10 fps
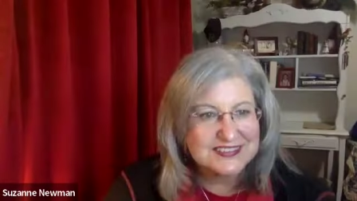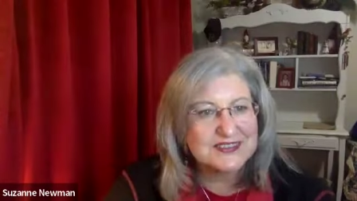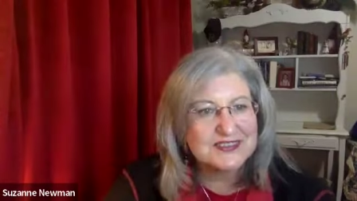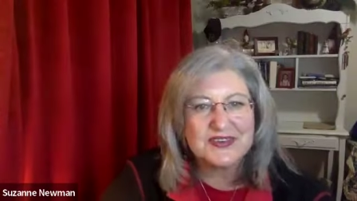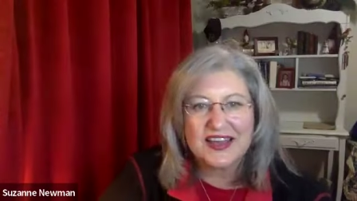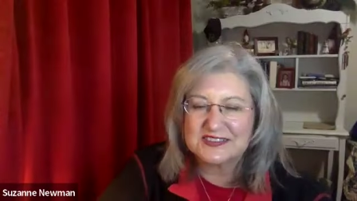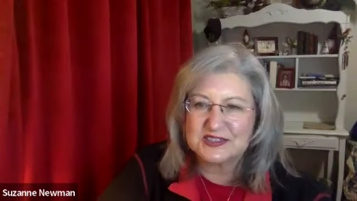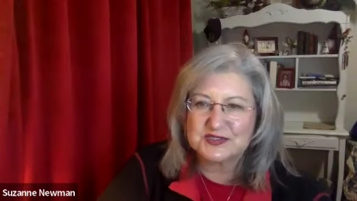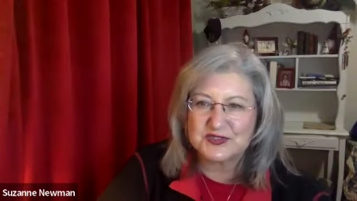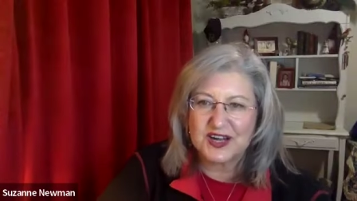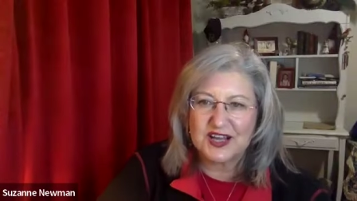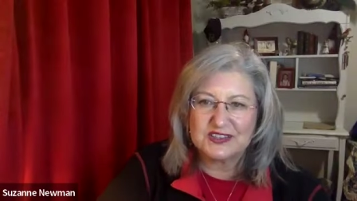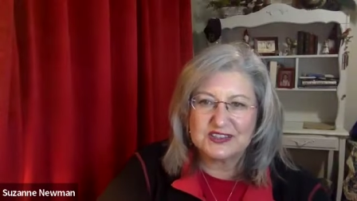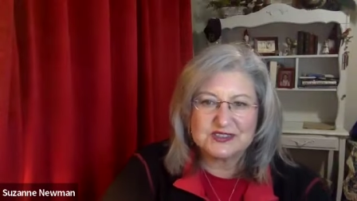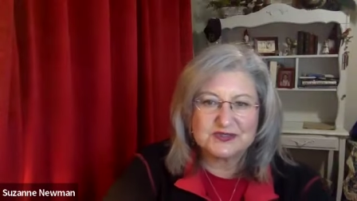to Answers for
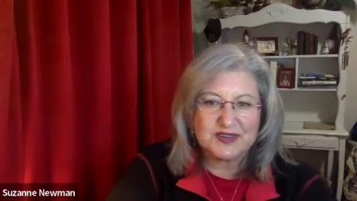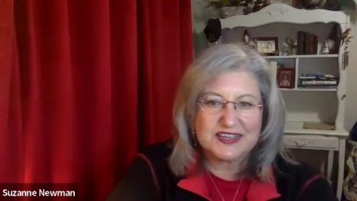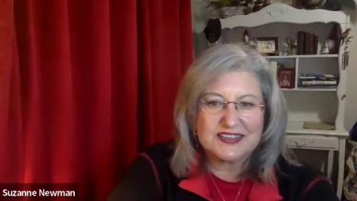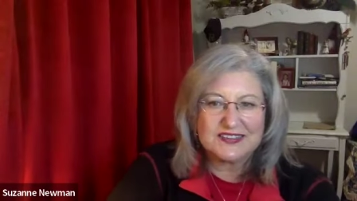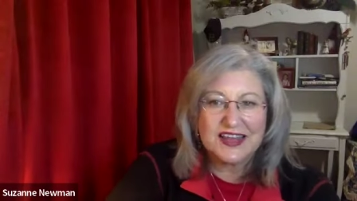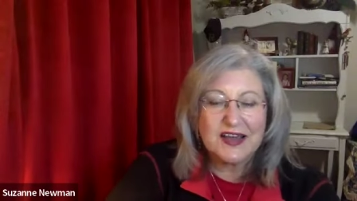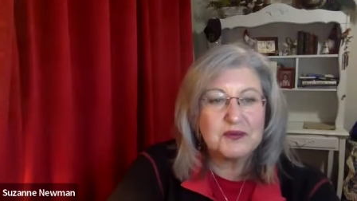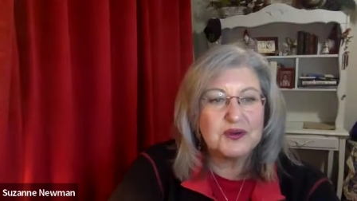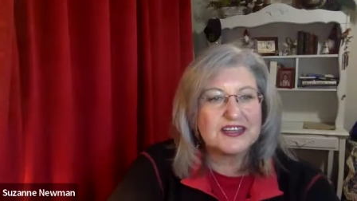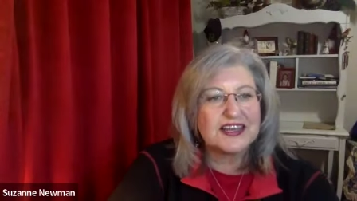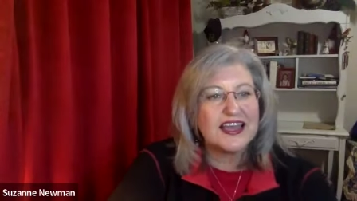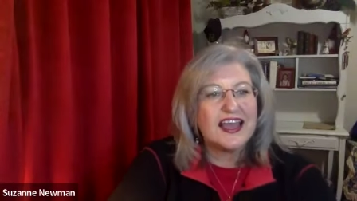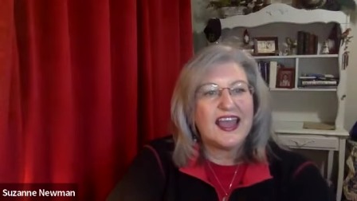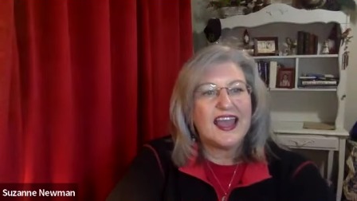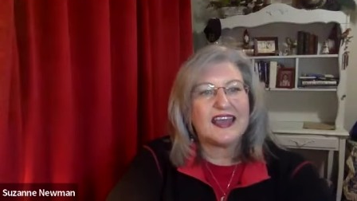Elders radio network.
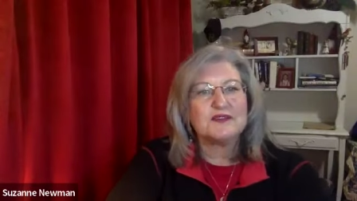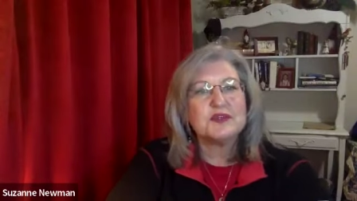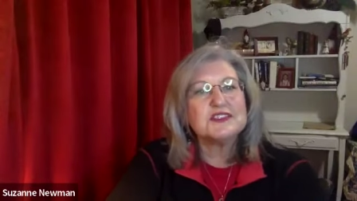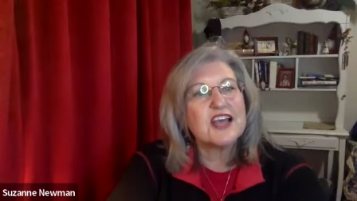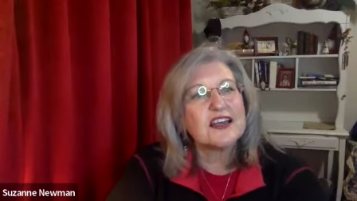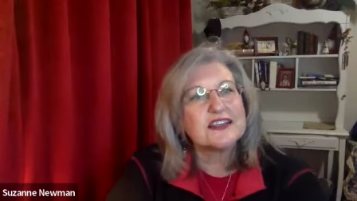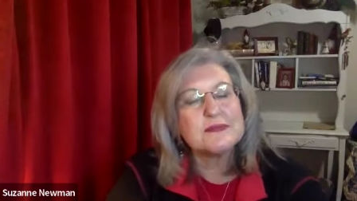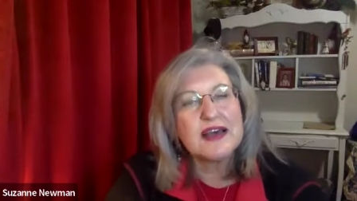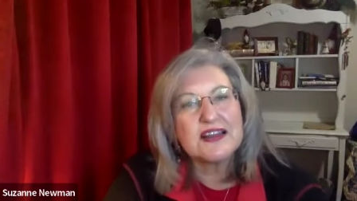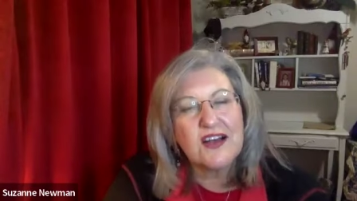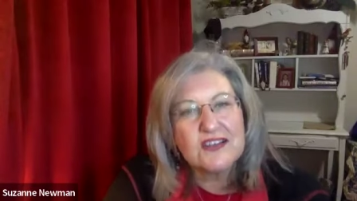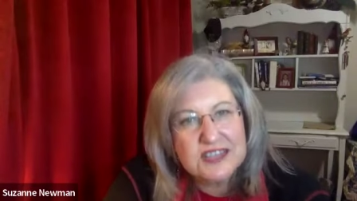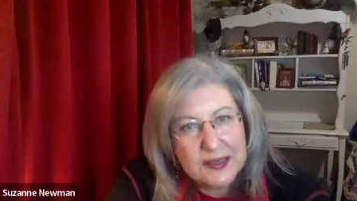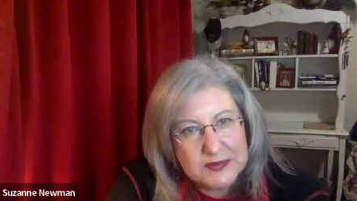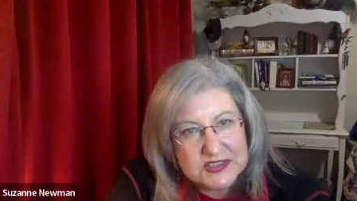And we're talking about
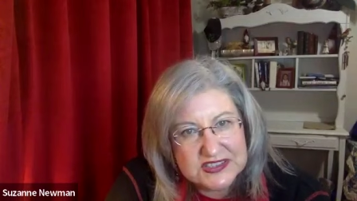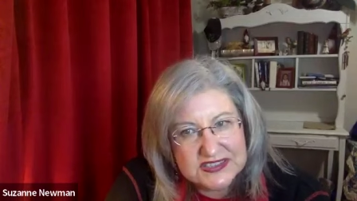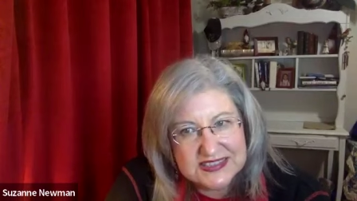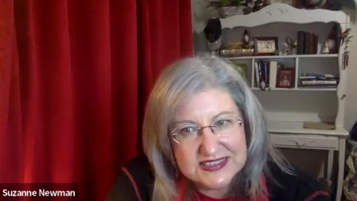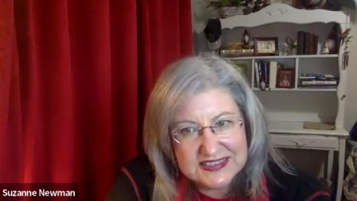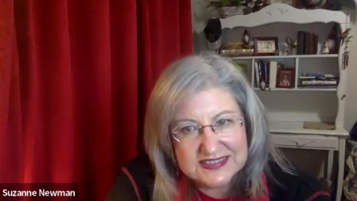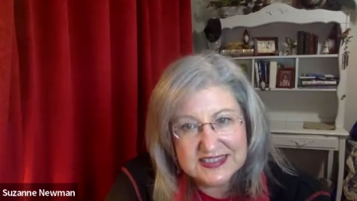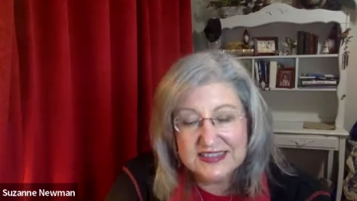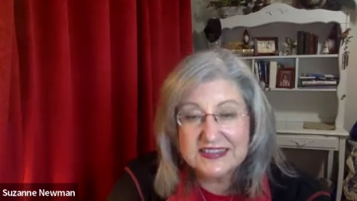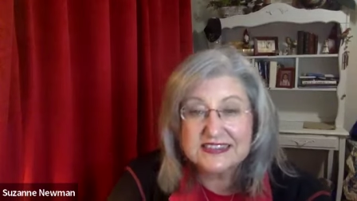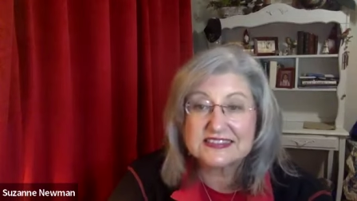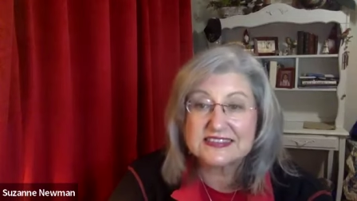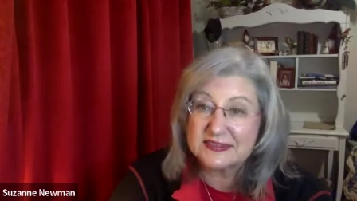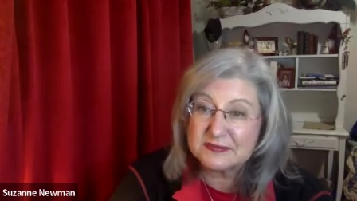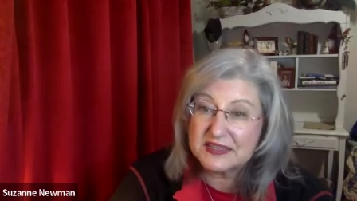Alzheimer's disease in this
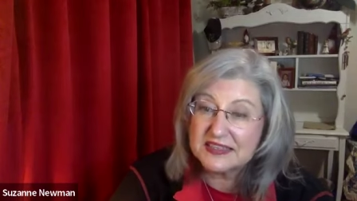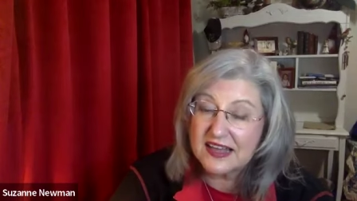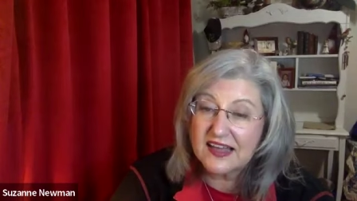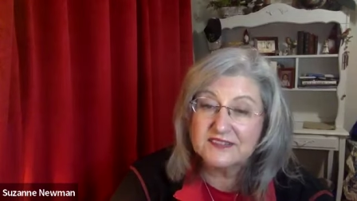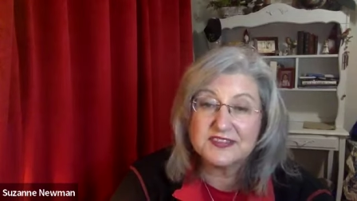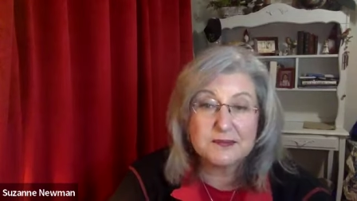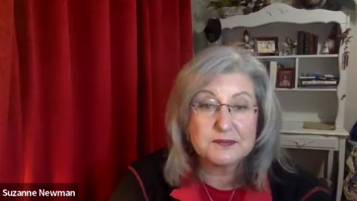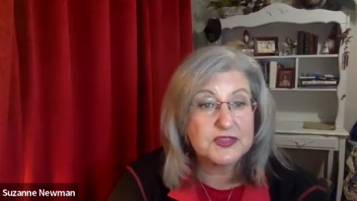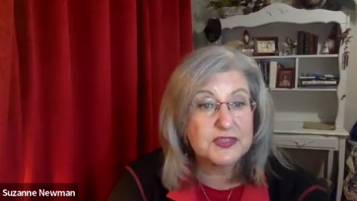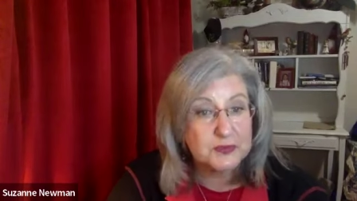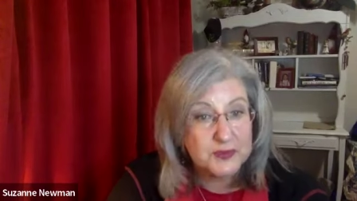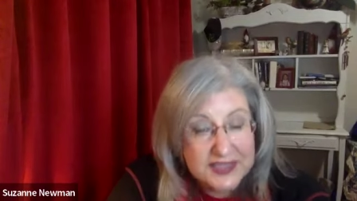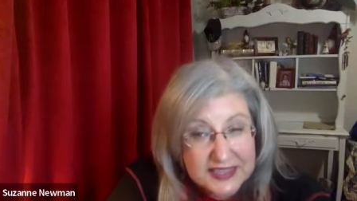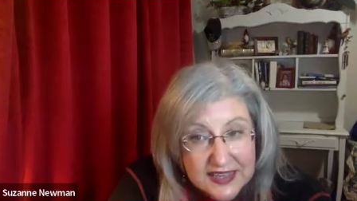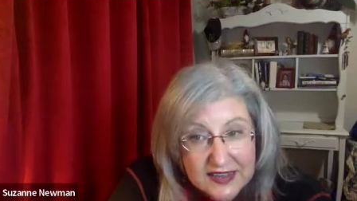segment of number
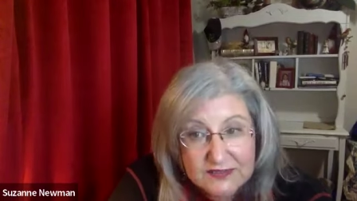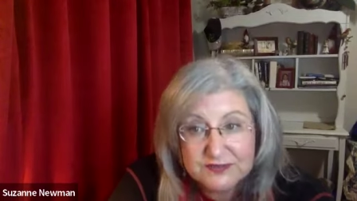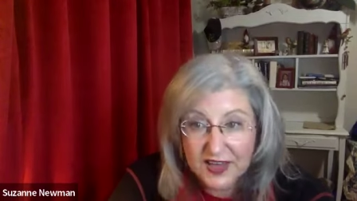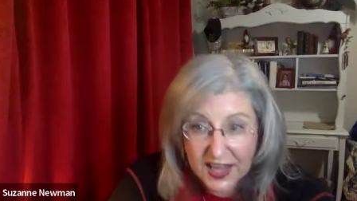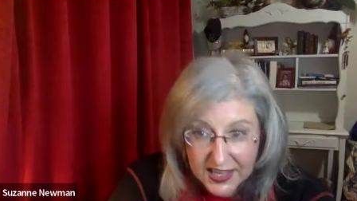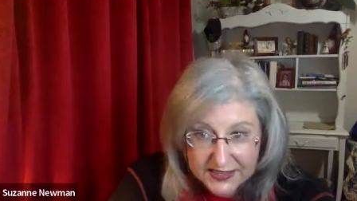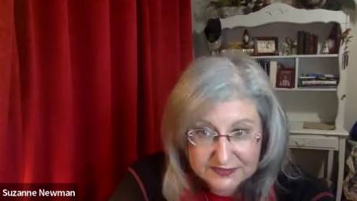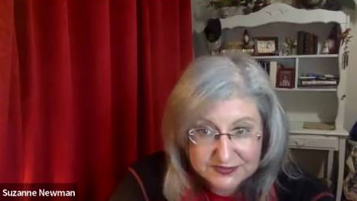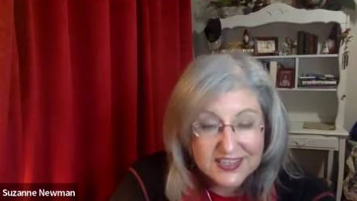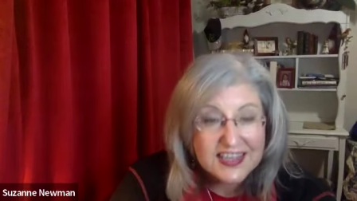three of five.